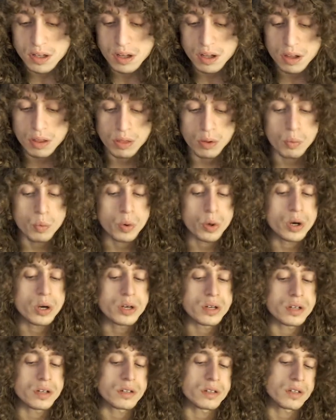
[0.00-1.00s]
The
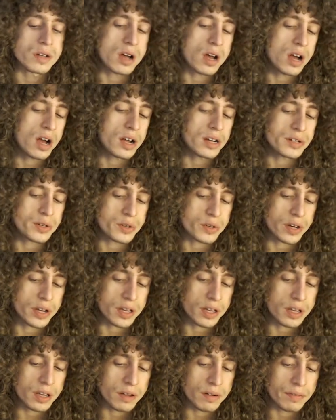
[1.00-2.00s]
word
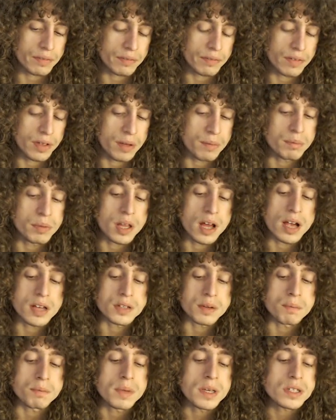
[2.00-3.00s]
tantric implies
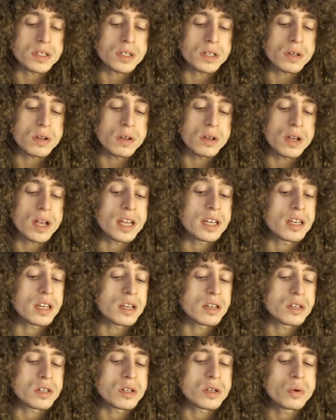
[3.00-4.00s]
a mystical and
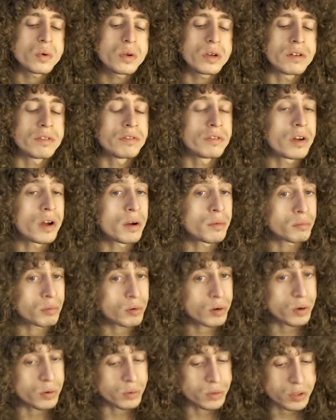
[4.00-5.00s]
intuitive
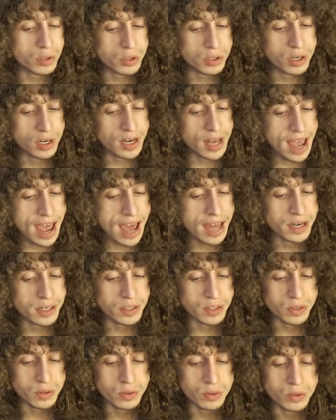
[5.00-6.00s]
approach and
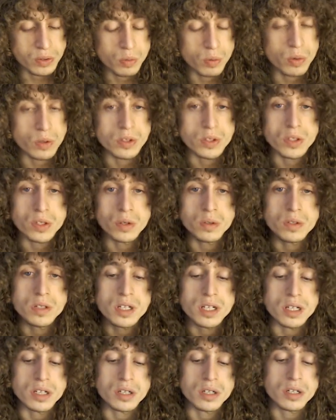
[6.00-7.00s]
attitude towards
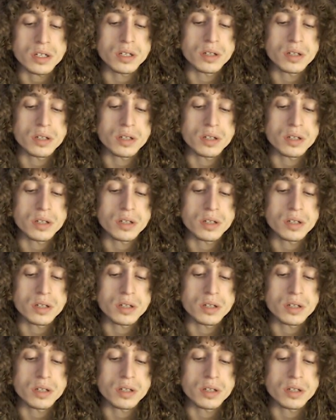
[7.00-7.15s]
Jyotish.